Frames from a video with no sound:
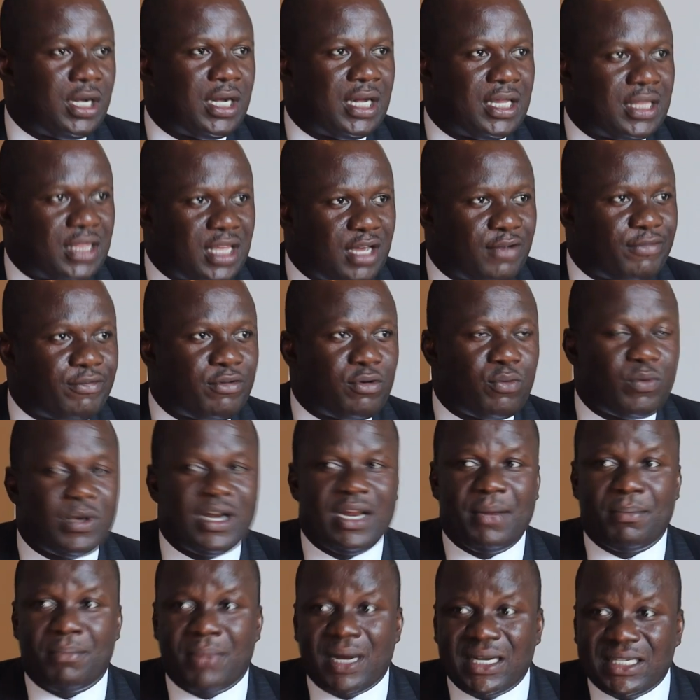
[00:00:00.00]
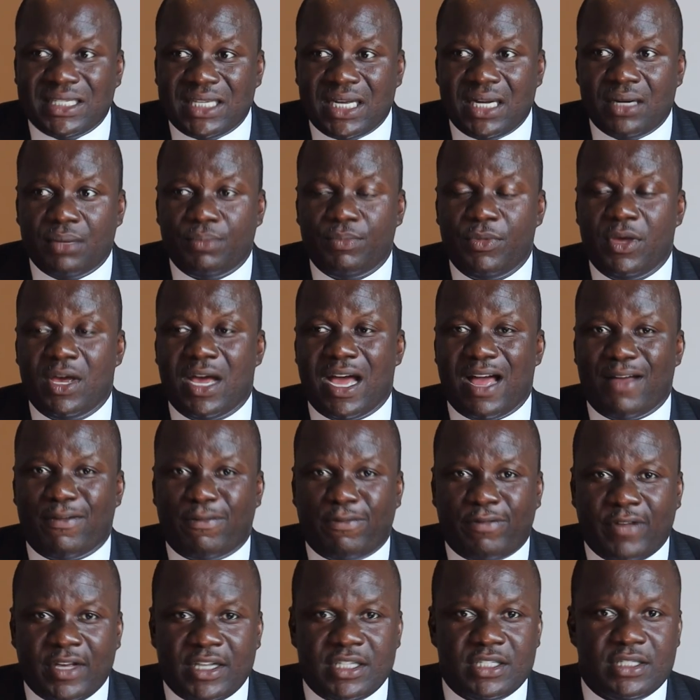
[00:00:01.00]
And therefore, when a matter
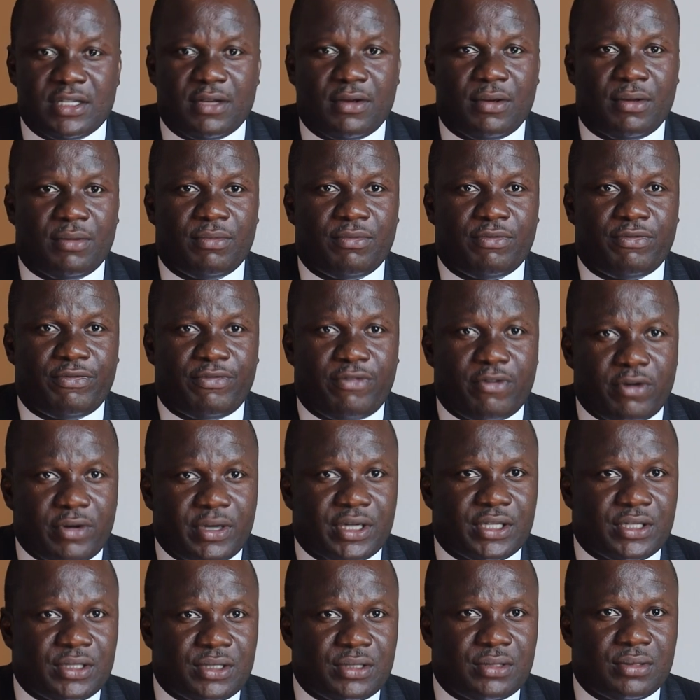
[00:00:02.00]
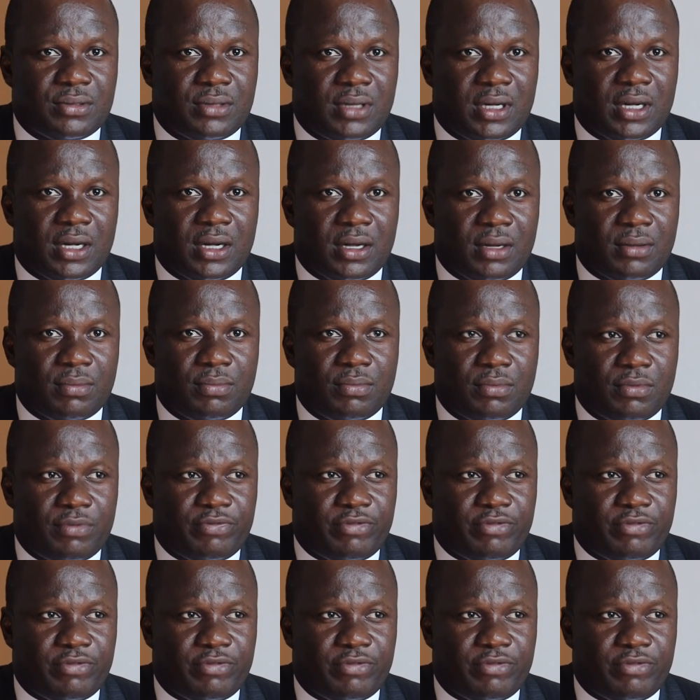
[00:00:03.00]
affects the forest, uh,